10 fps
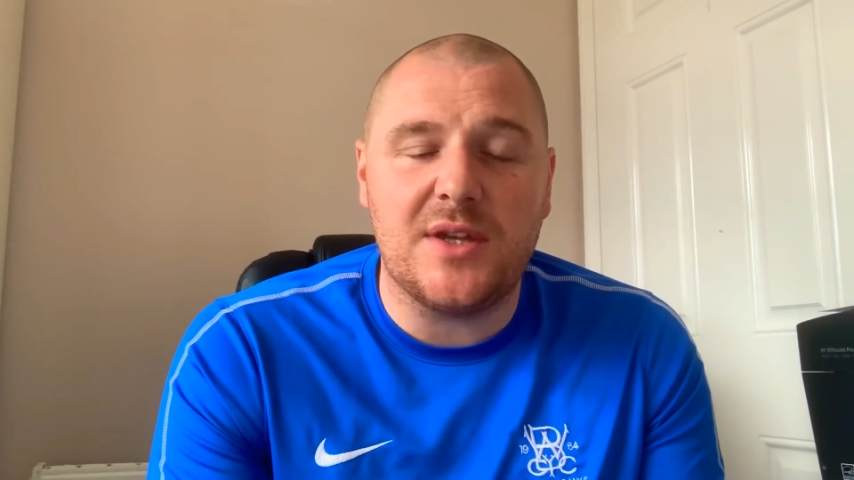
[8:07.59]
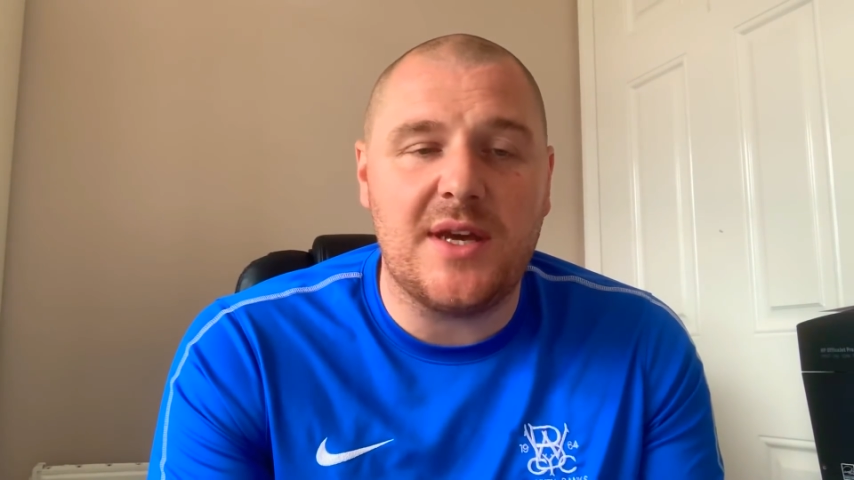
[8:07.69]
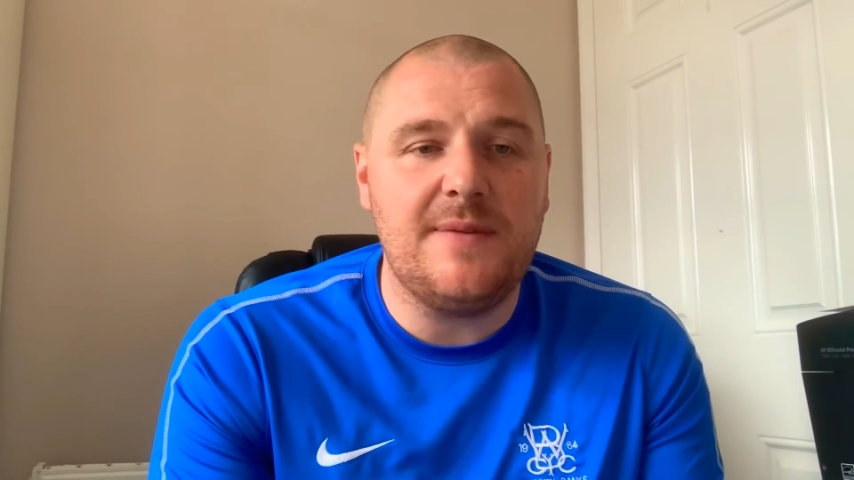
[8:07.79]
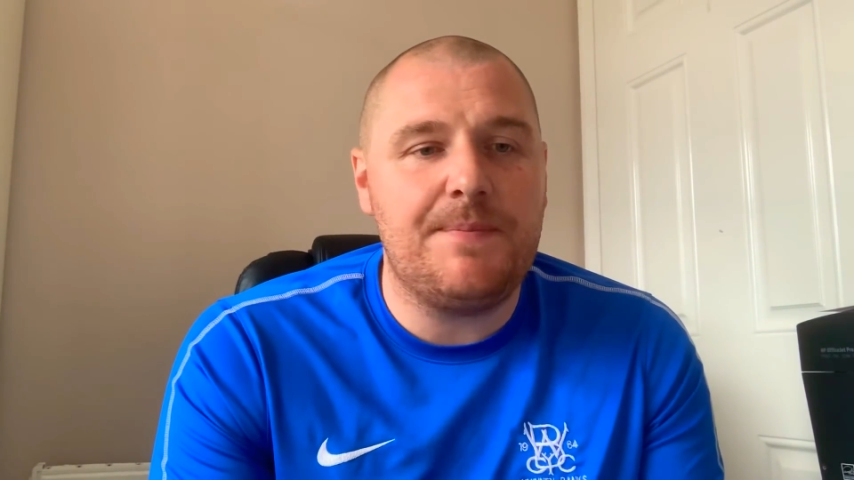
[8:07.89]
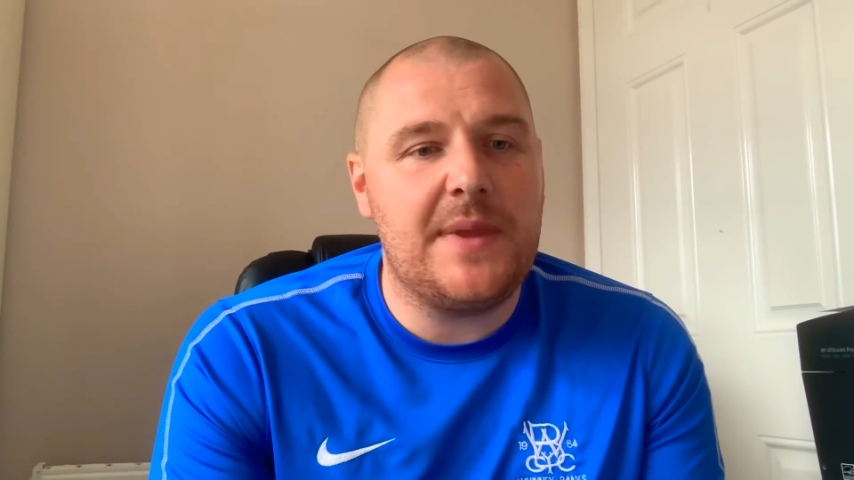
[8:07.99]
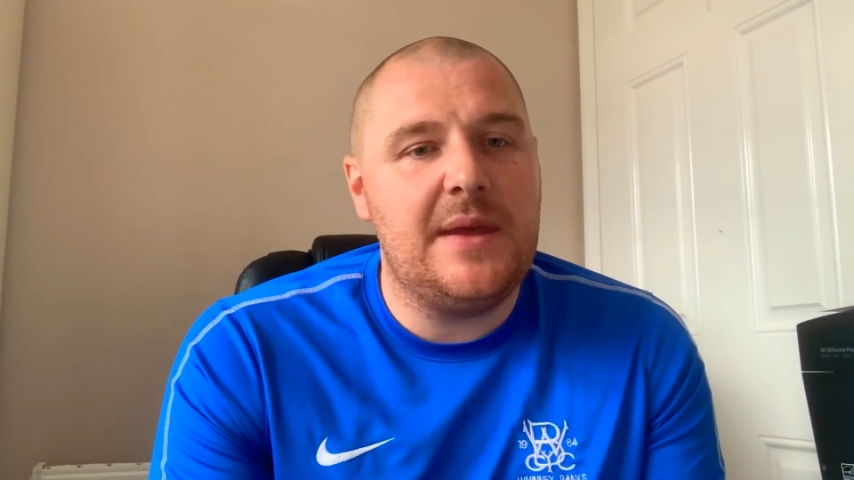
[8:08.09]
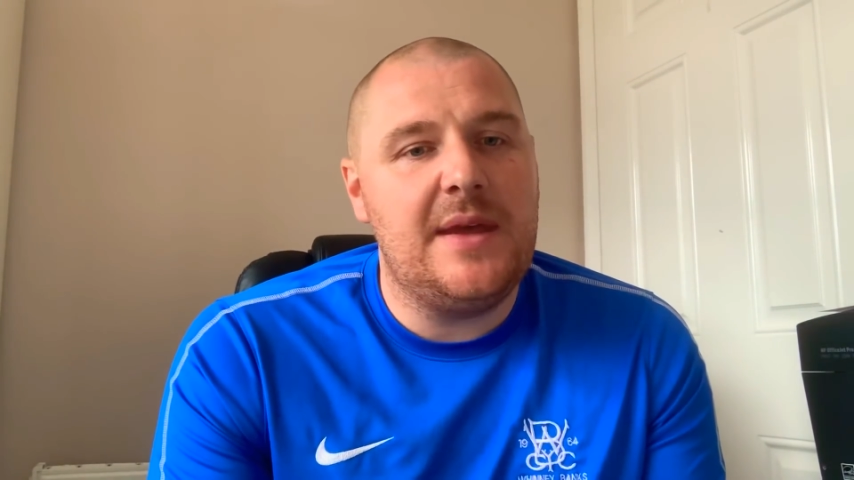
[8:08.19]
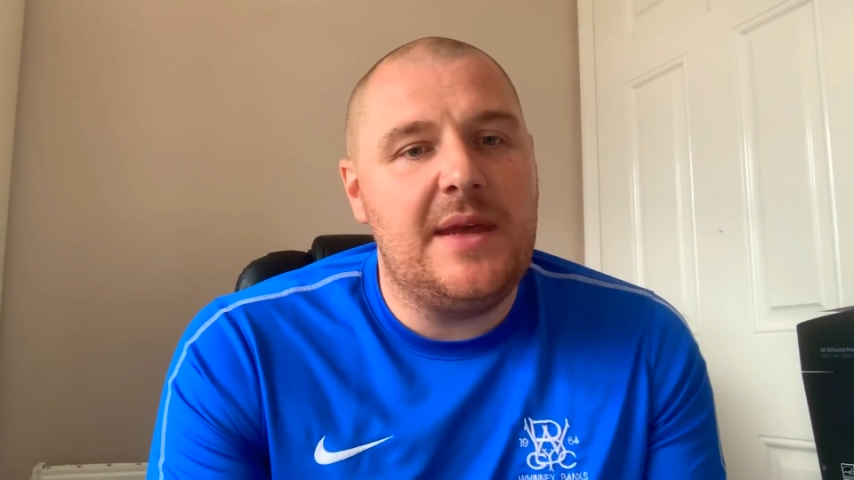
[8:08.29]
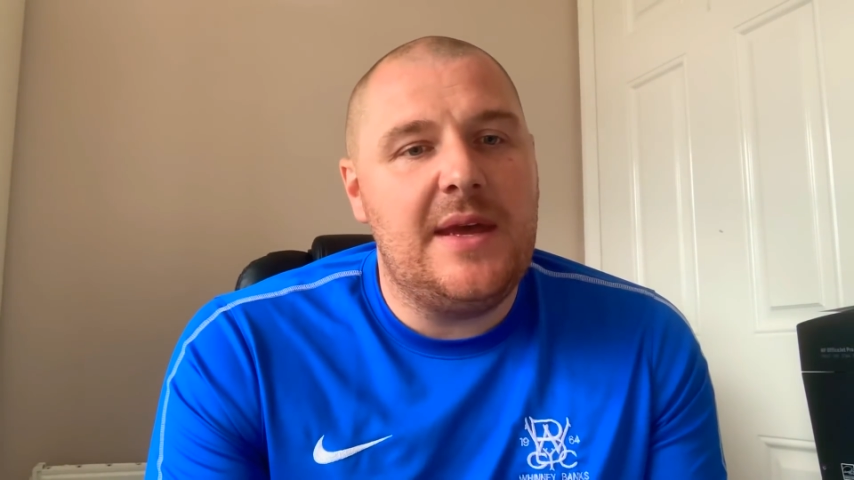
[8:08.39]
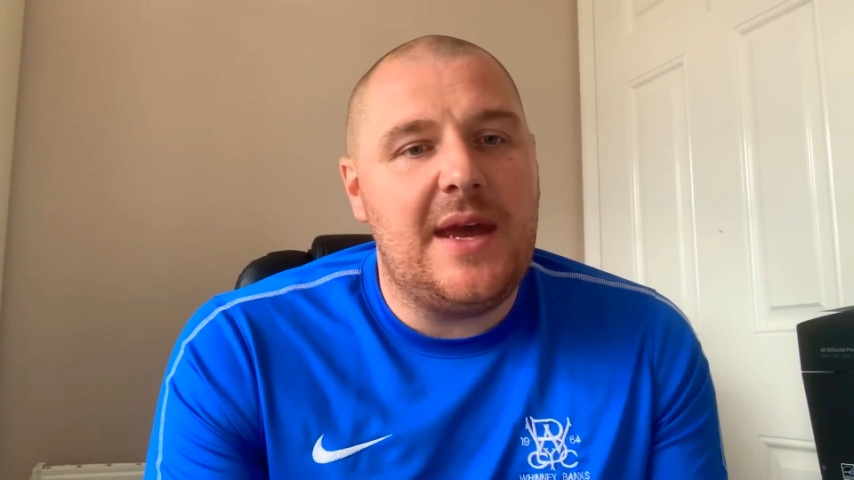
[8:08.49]
other,
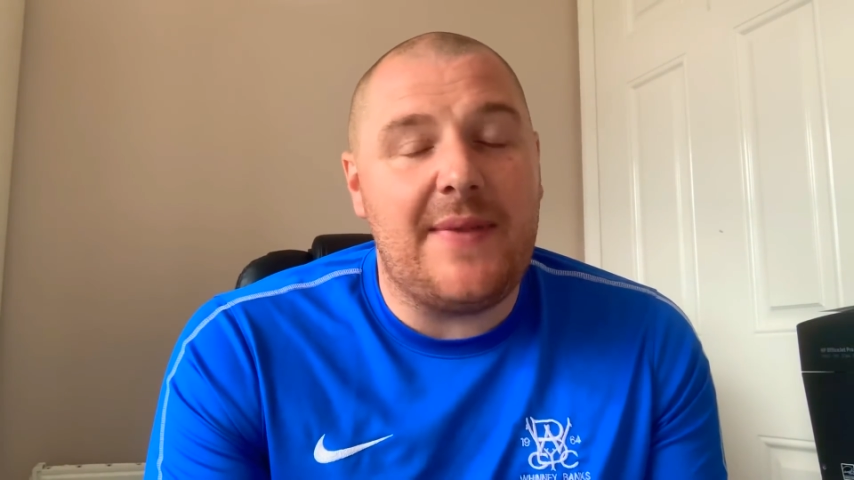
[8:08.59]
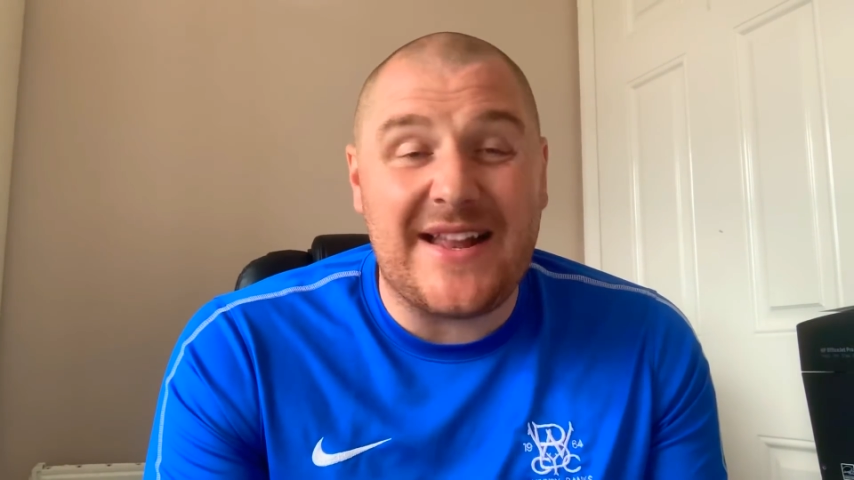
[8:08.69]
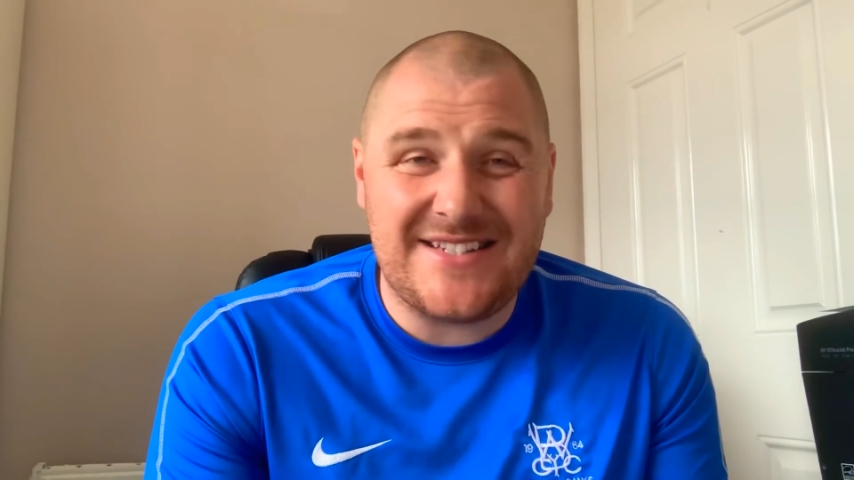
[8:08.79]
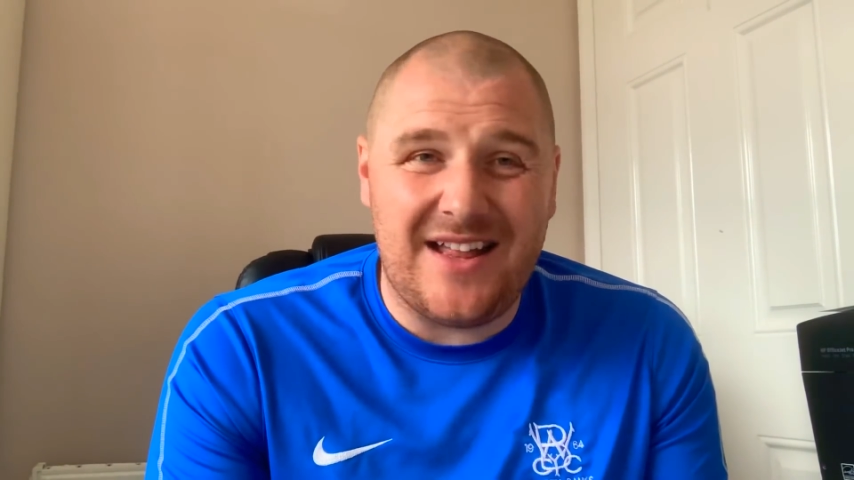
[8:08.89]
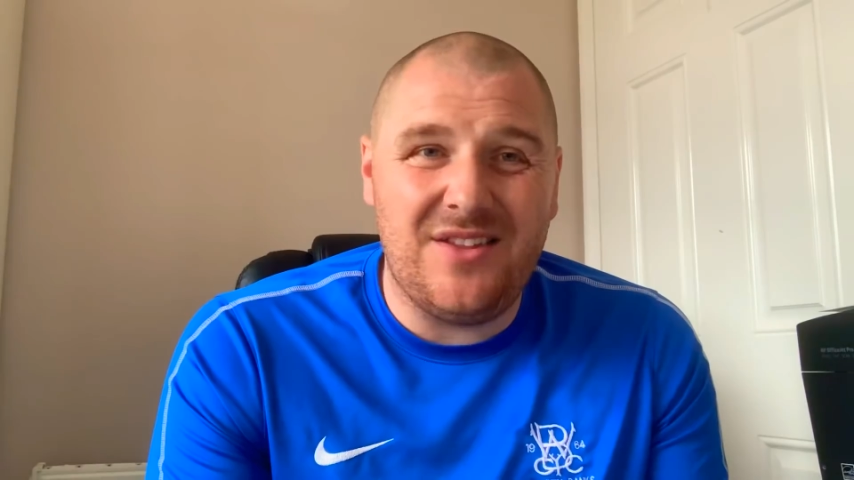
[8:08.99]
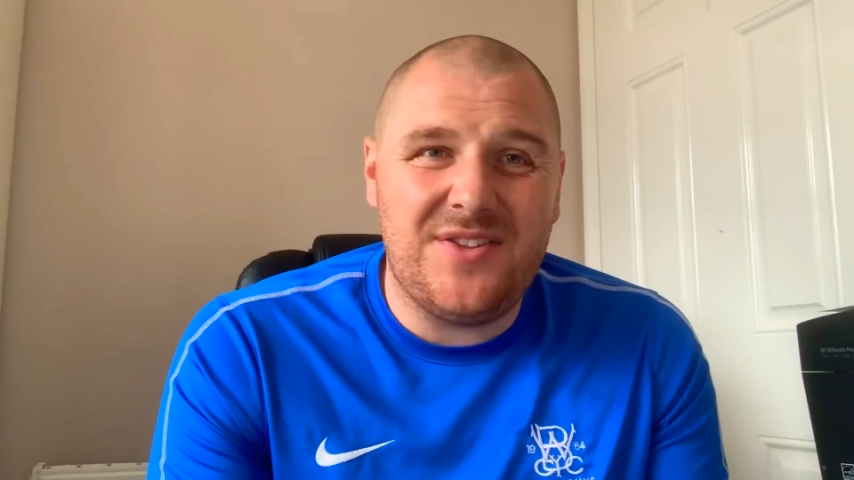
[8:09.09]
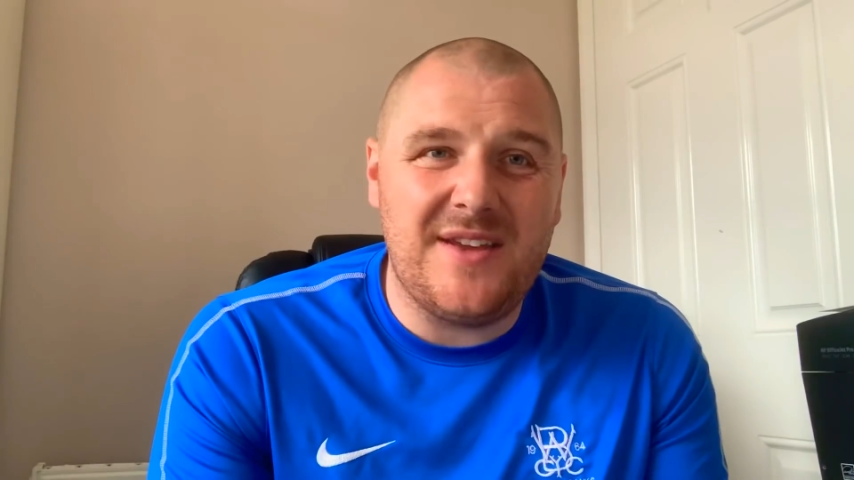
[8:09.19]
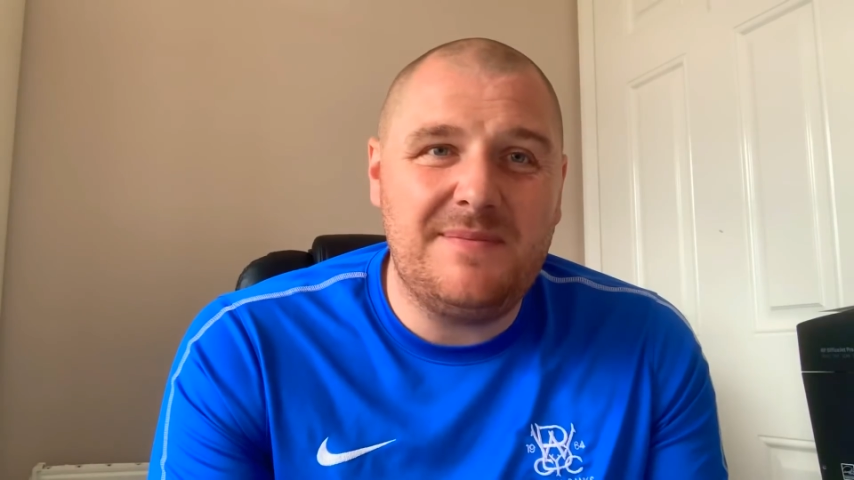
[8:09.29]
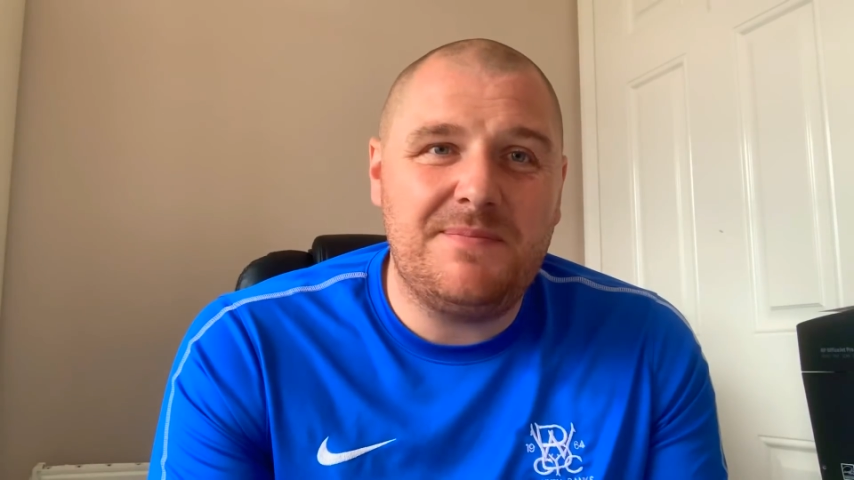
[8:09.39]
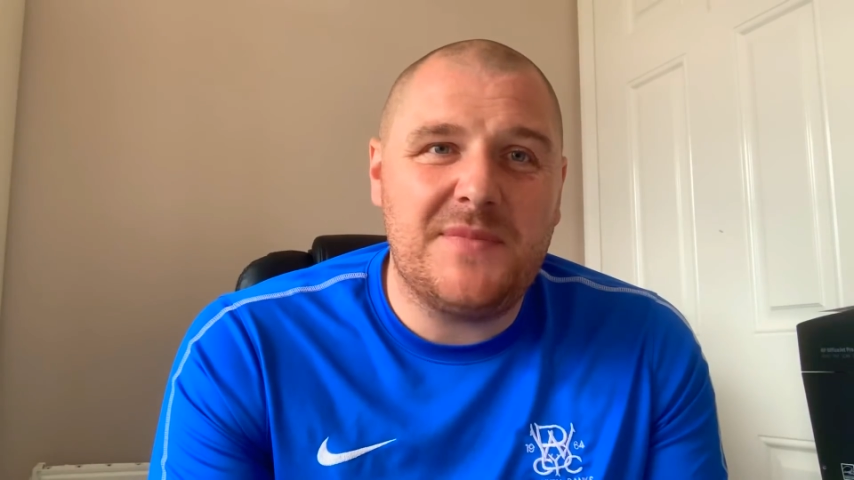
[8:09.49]
and that's healthy.